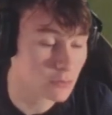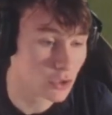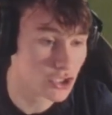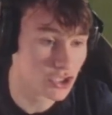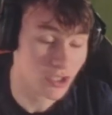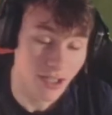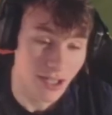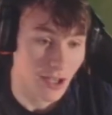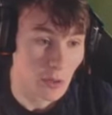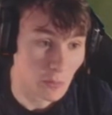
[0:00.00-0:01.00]
was
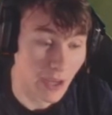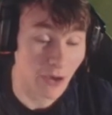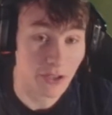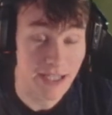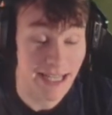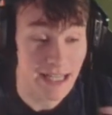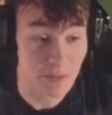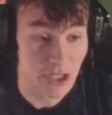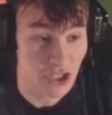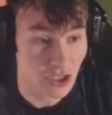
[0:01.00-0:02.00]
right on his heels
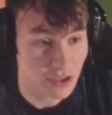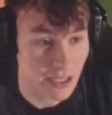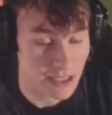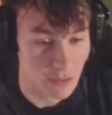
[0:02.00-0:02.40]
when he shot that.